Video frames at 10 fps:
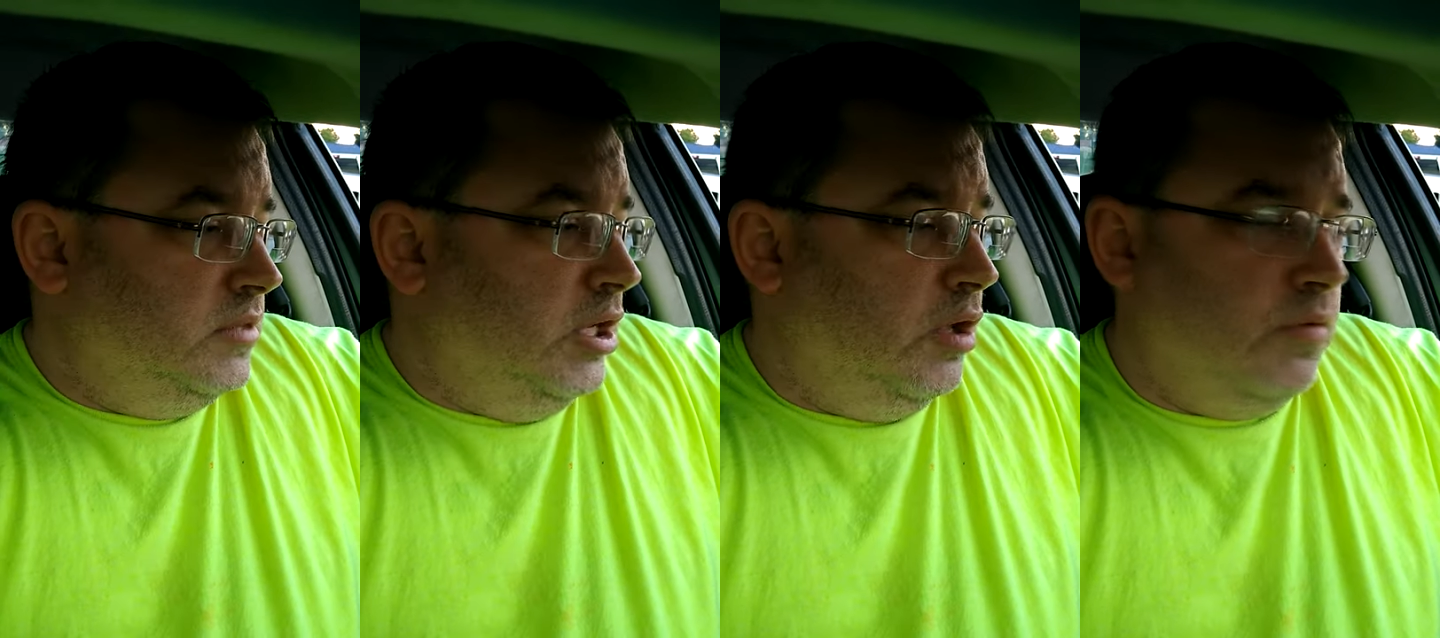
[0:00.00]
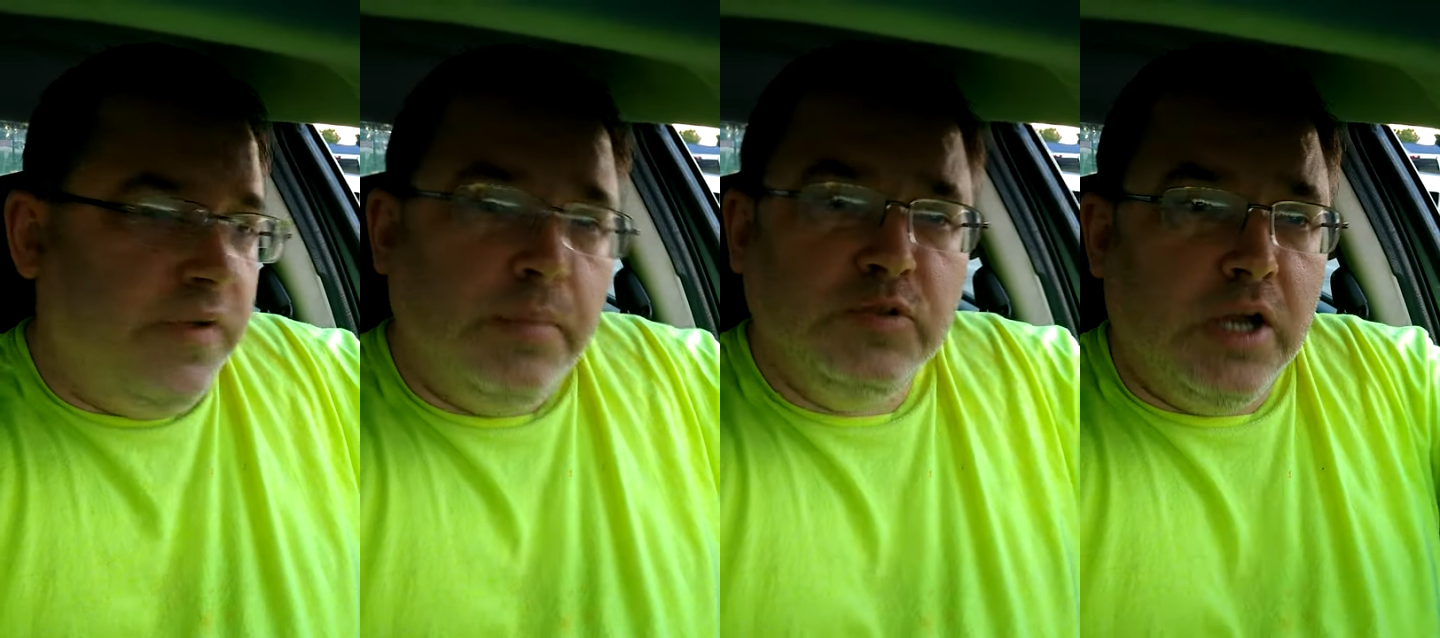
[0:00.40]
you know,
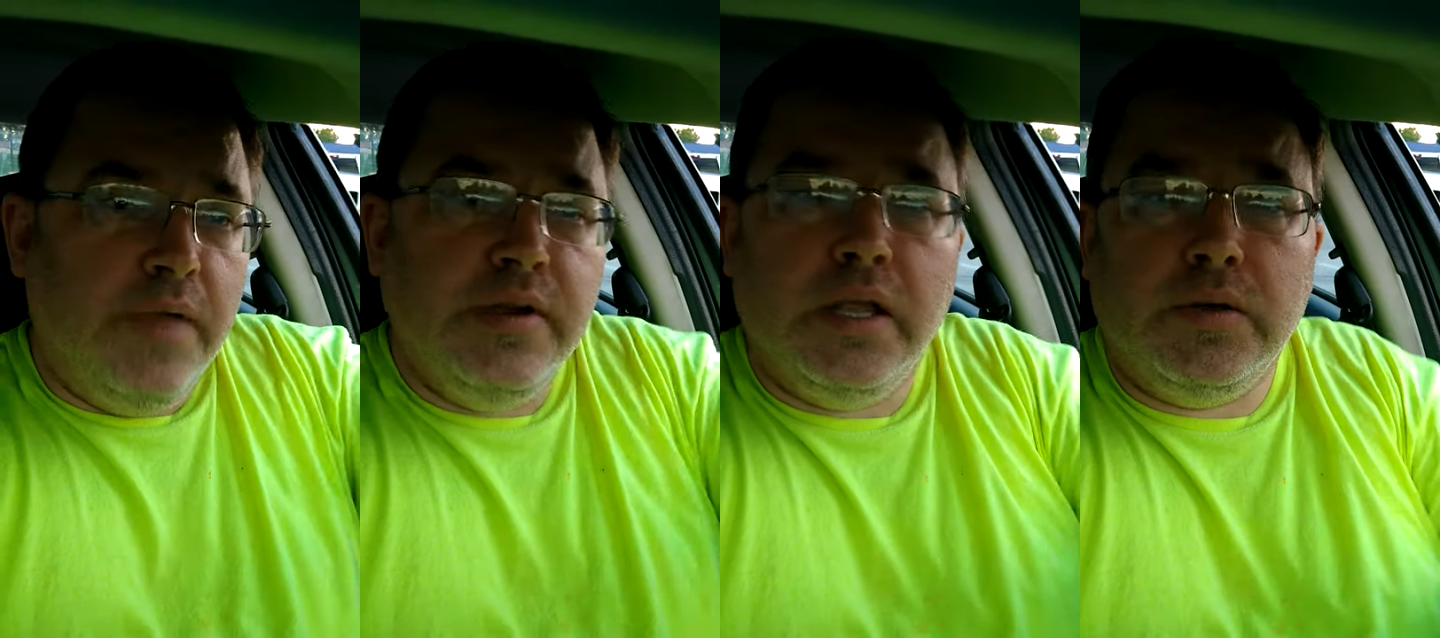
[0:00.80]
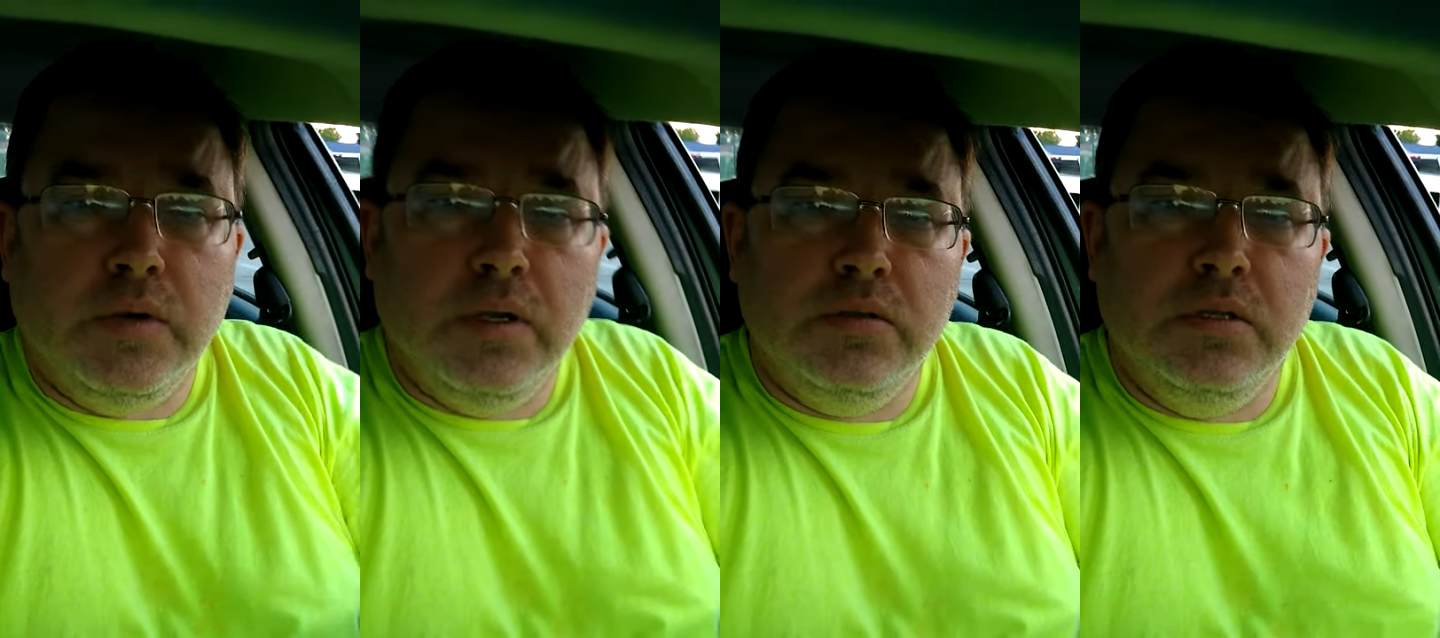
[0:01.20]
if I'm driving down the
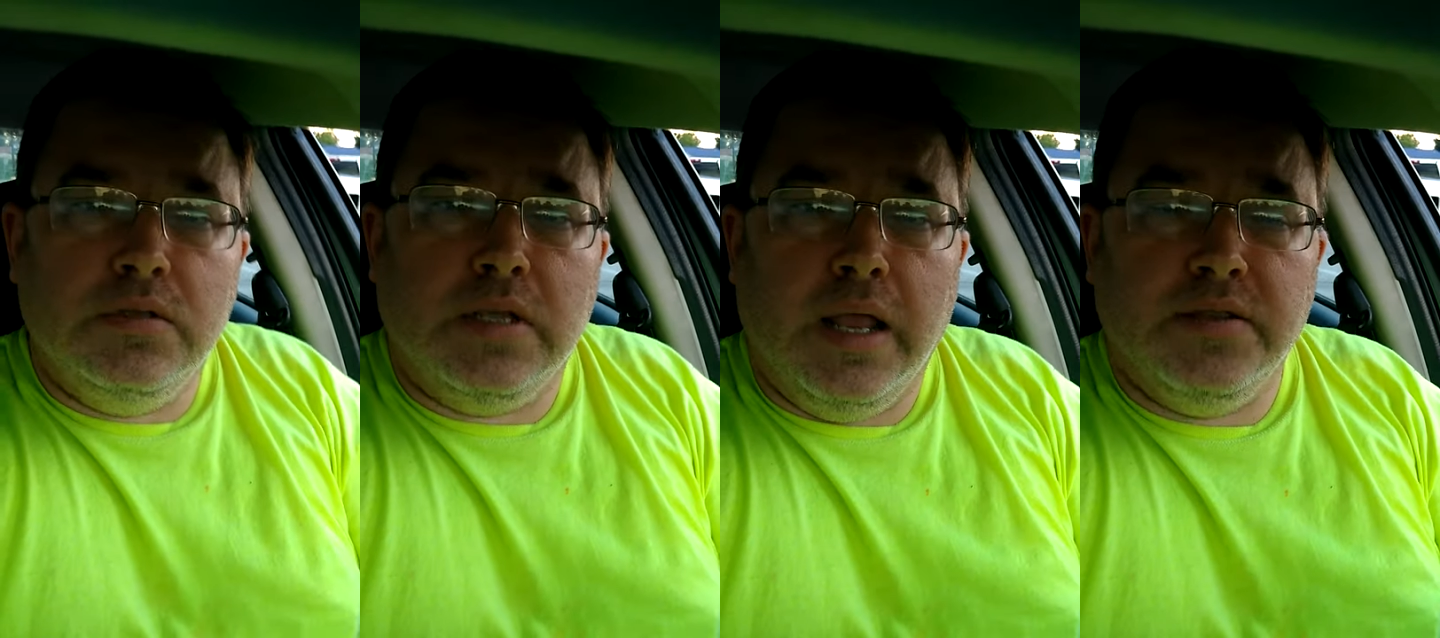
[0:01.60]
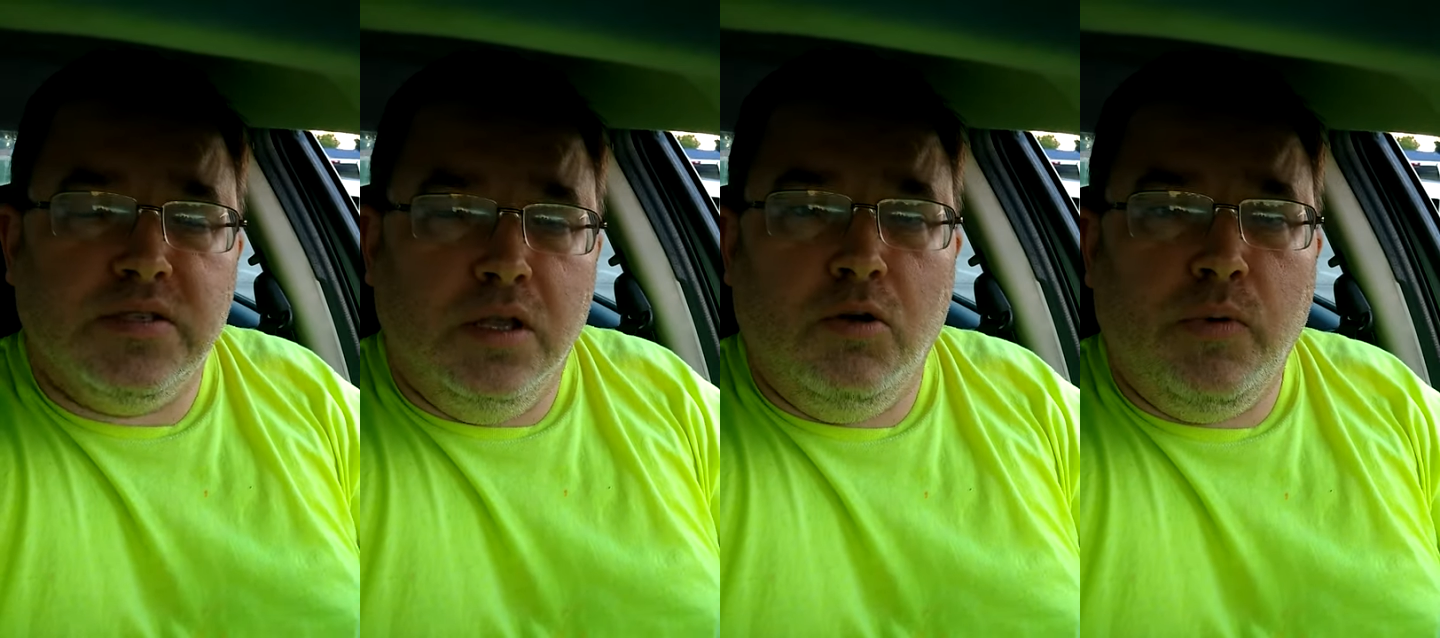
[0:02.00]
road and it's kind of
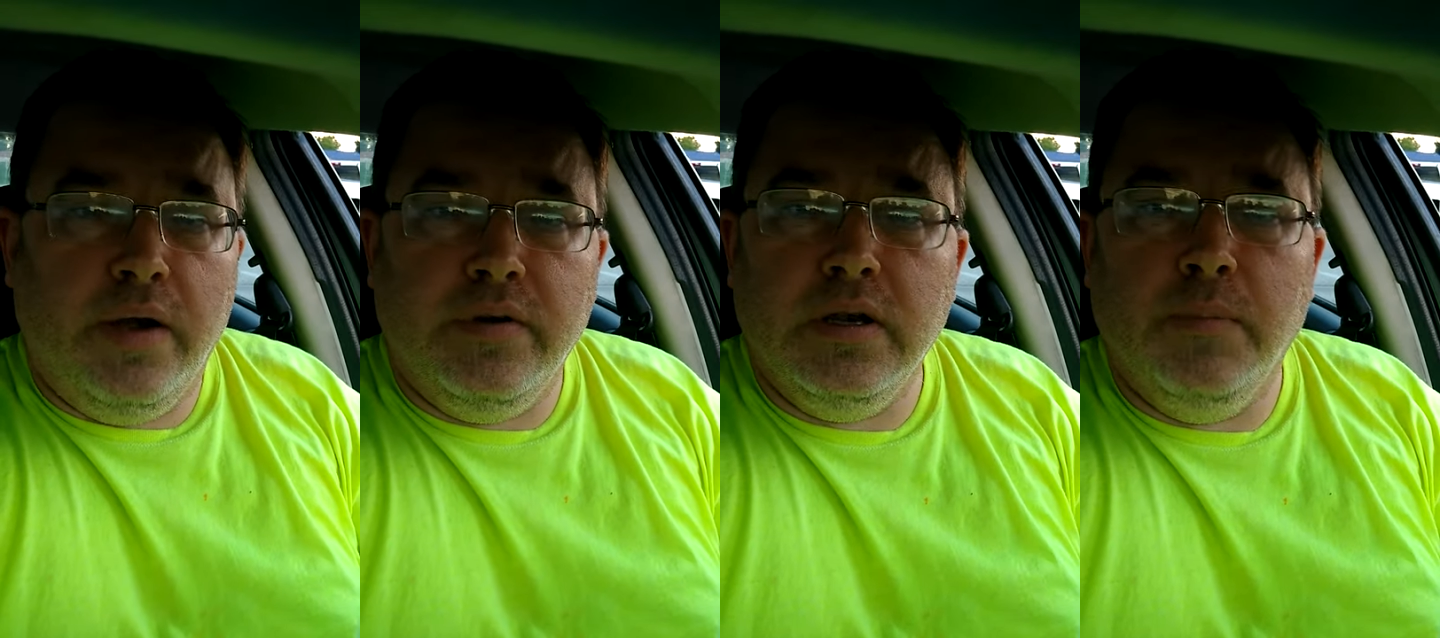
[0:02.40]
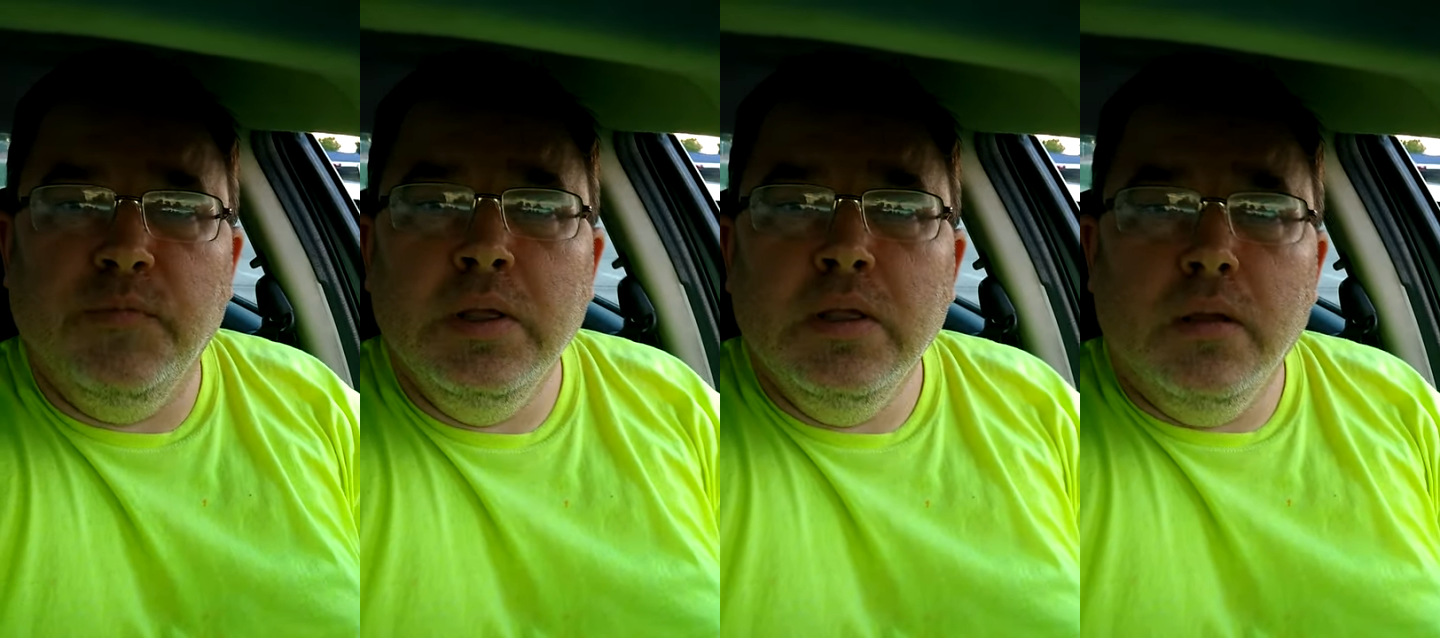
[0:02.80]
slow or whatever, and I'm